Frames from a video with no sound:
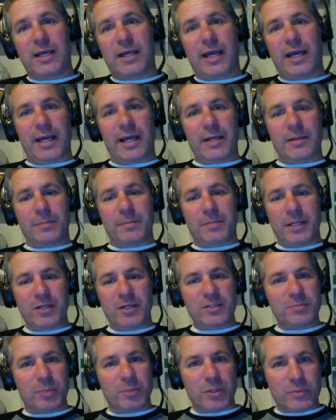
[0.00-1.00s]
And
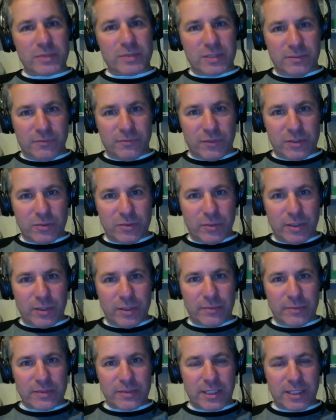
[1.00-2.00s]
Peter's book was the first one that
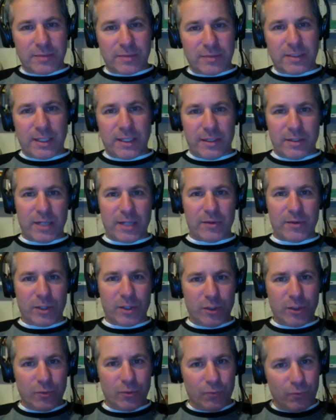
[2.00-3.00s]
was like that
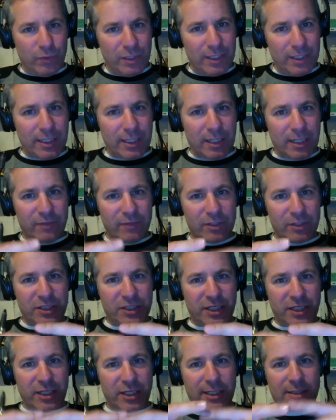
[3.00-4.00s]
could really kind of
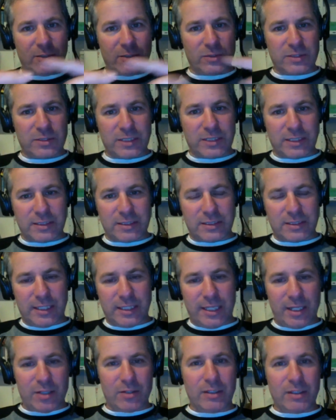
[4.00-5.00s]
articulate those things
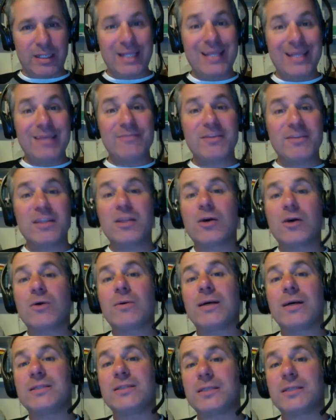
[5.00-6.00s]
together, even though
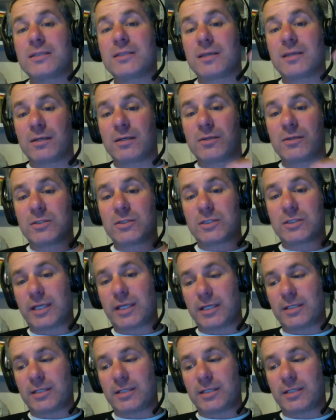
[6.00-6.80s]
I didn't understand.